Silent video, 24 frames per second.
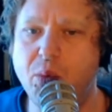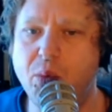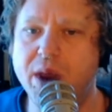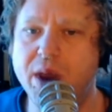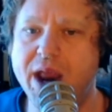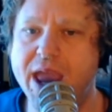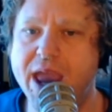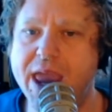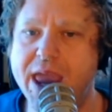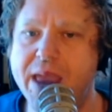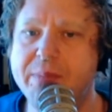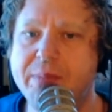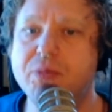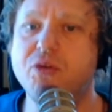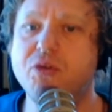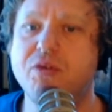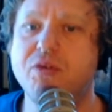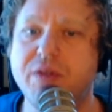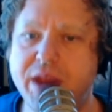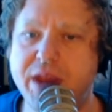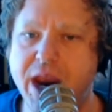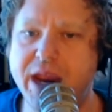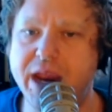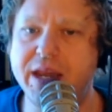I am
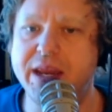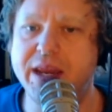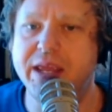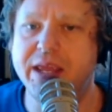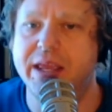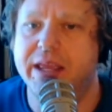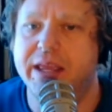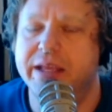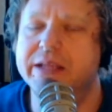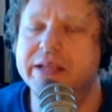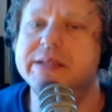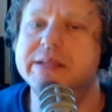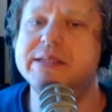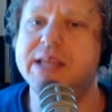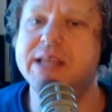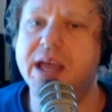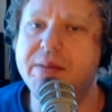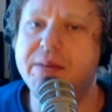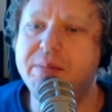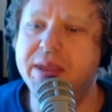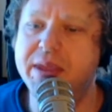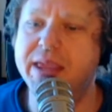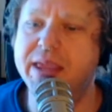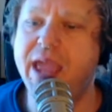creating is
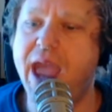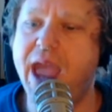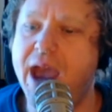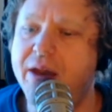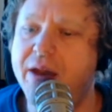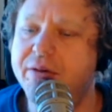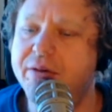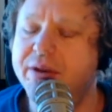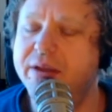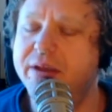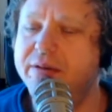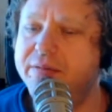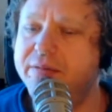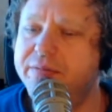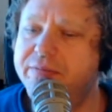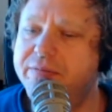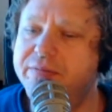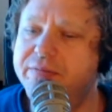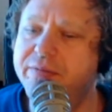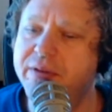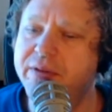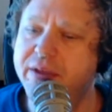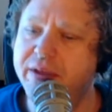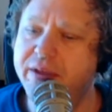coming out
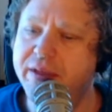of